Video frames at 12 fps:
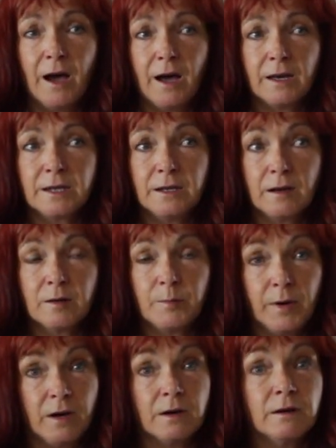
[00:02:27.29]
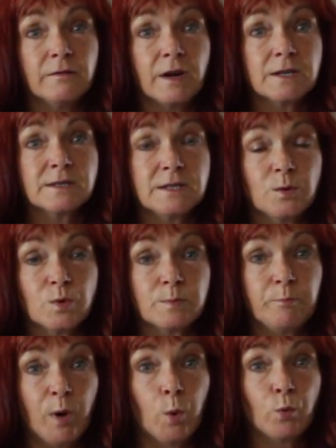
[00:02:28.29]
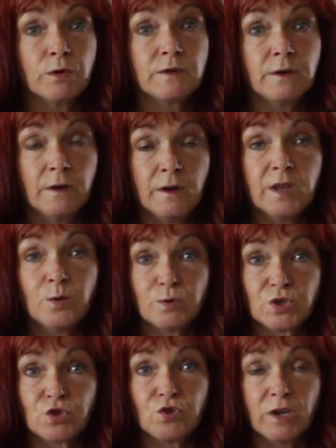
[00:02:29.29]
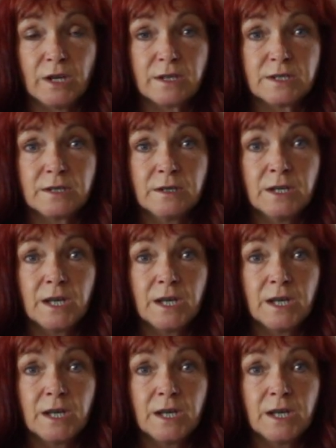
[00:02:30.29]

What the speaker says: a young part of us that was poked, that was triggered,